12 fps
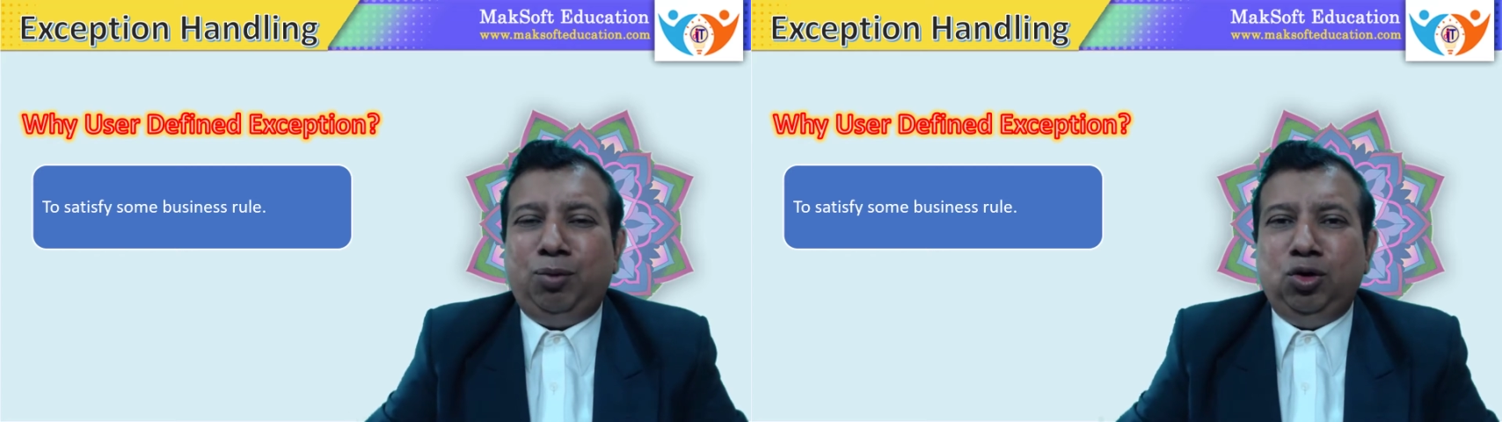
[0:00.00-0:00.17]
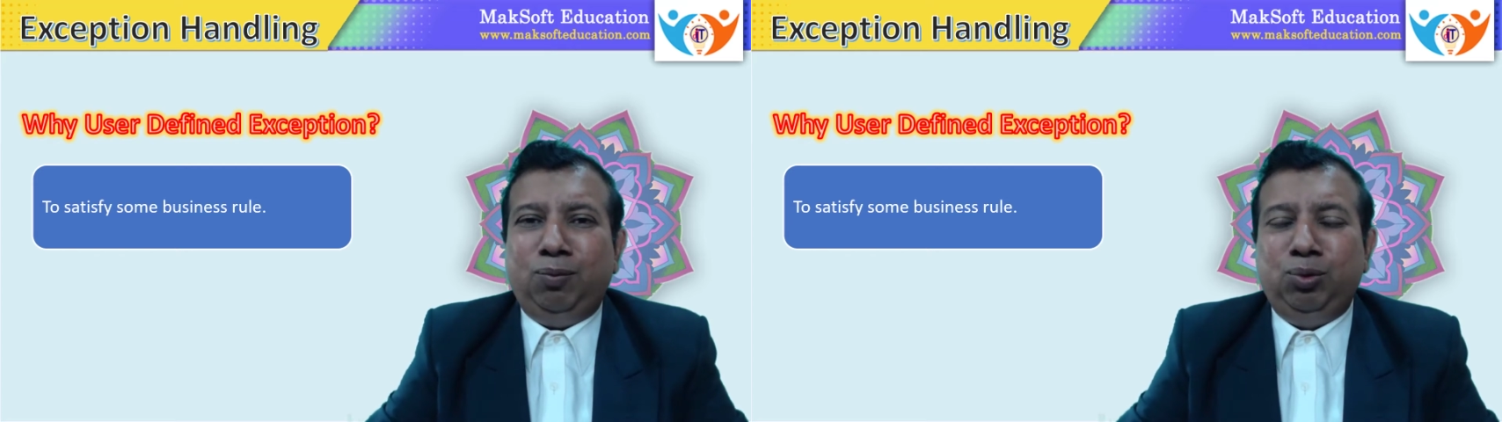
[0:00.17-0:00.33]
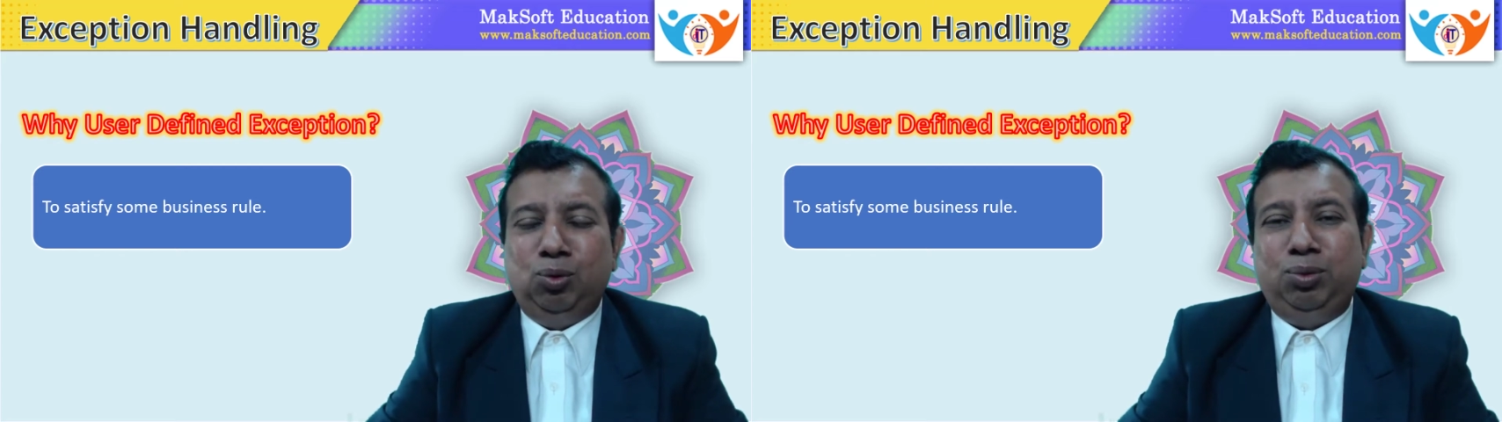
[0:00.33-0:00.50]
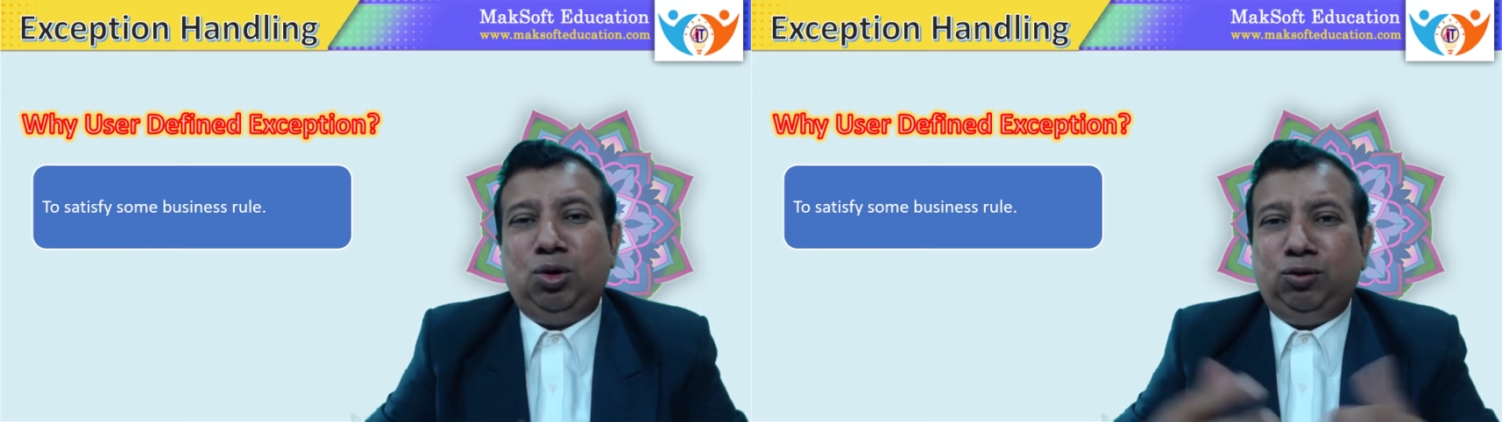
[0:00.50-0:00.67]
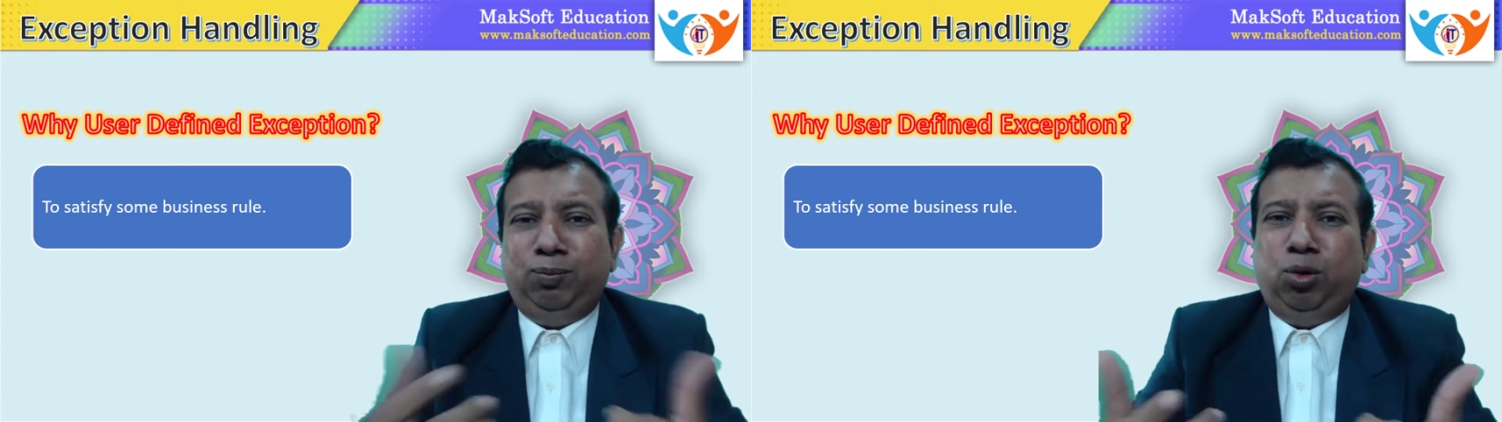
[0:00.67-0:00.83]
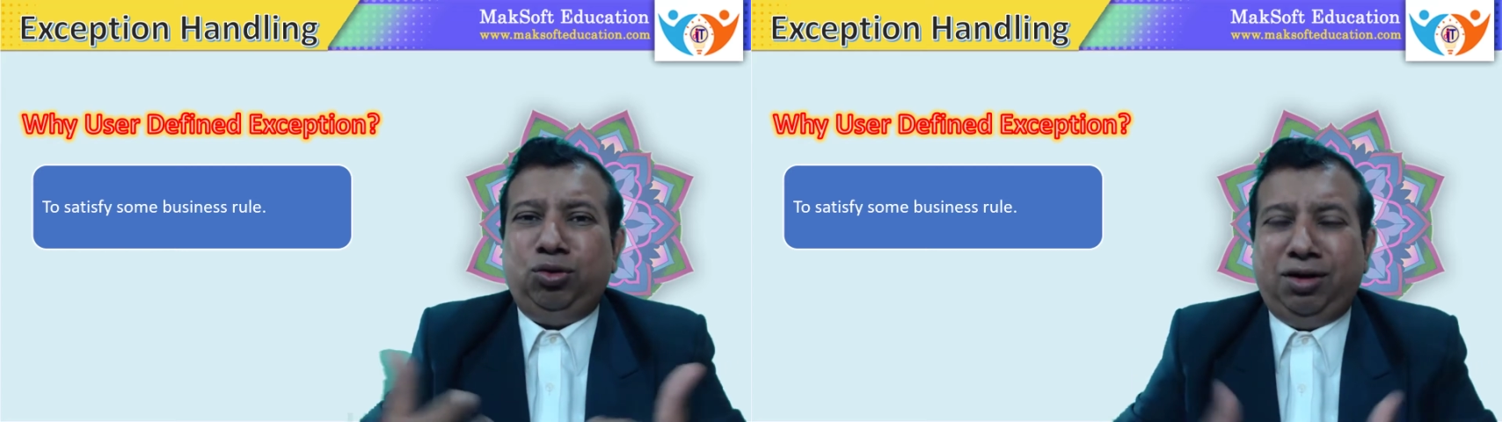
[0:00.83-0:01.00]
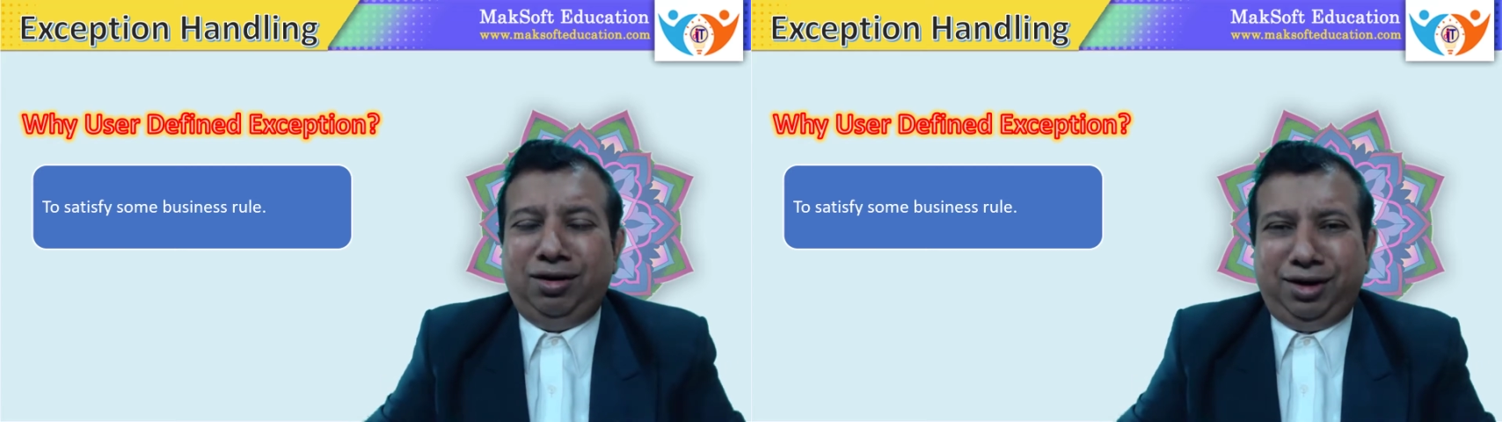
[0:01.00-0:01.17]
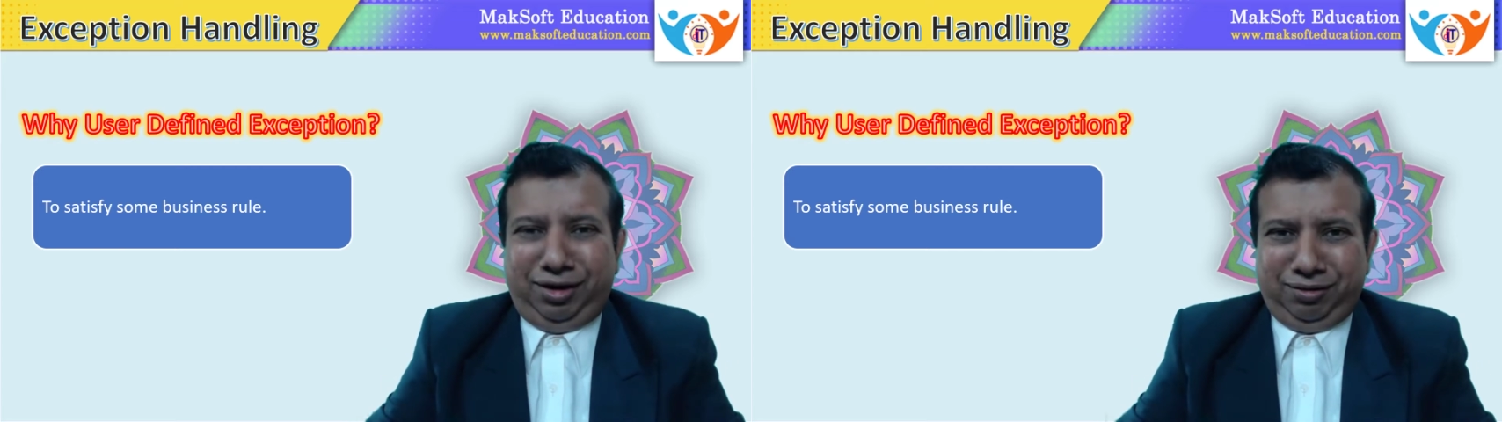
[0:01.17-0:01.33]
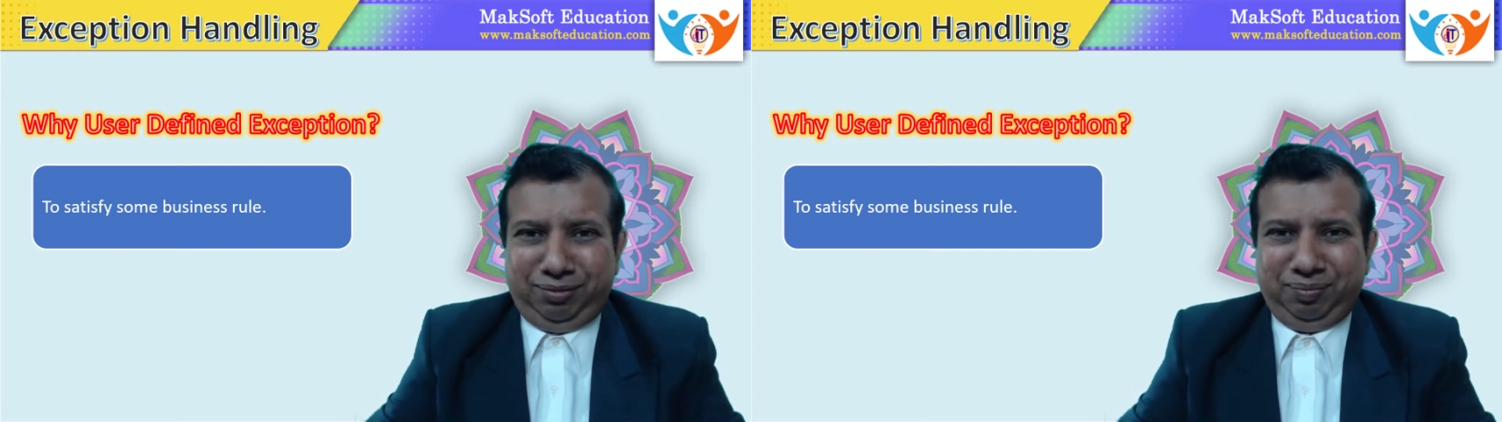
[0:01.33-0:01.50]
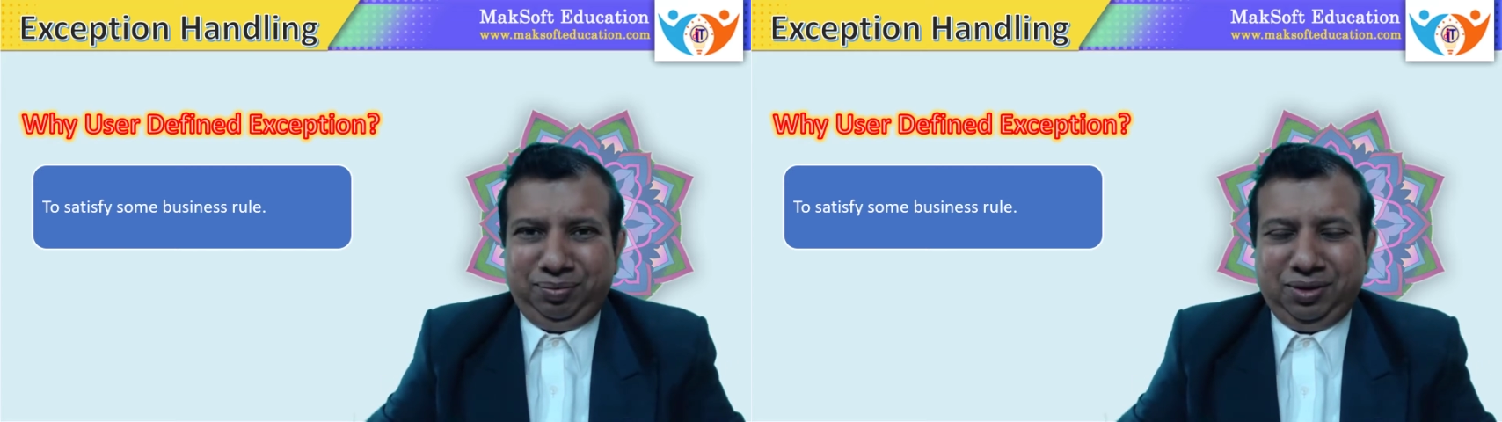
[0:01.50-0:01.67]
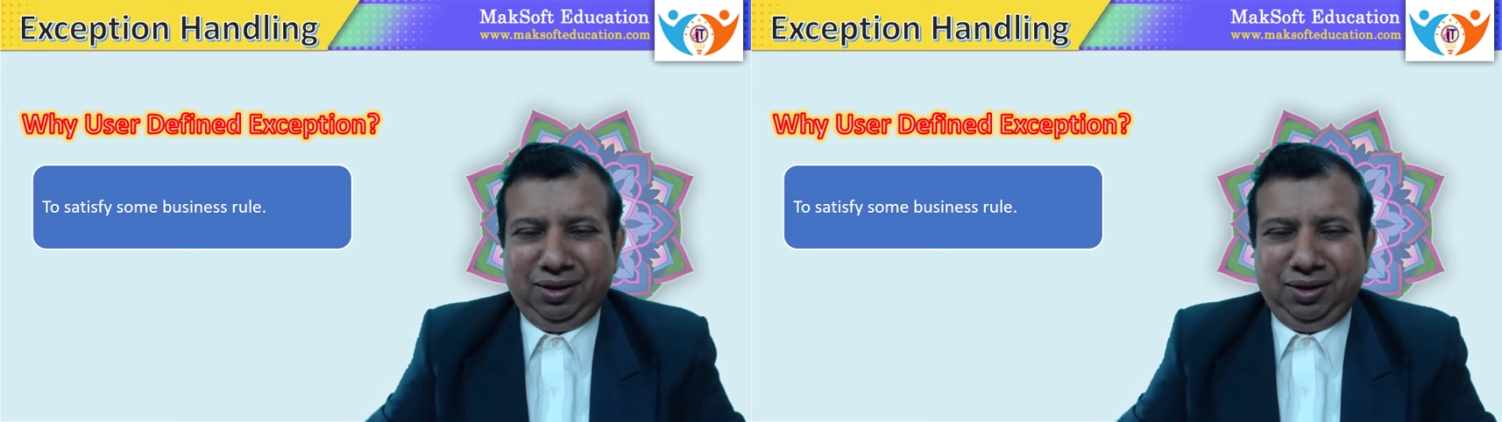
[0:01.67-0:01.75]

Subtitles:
point of view, because both are date.